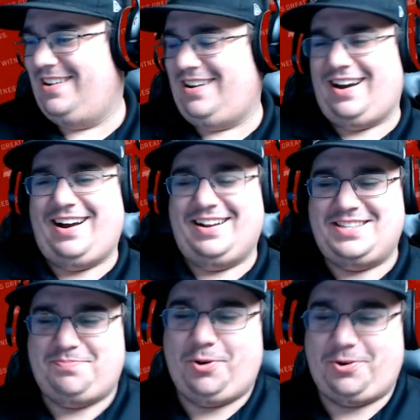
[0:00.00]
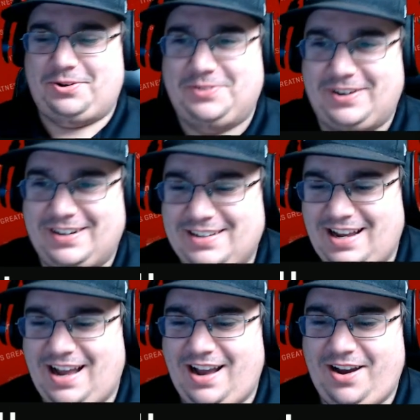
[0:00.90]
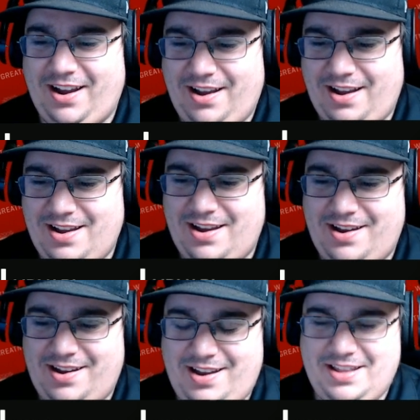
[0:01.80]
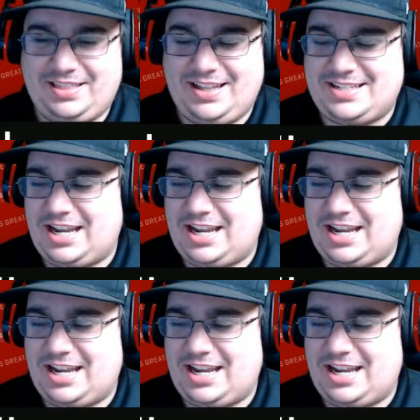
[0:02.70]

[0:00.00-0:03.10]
Oh, it's the Porter Award. Let's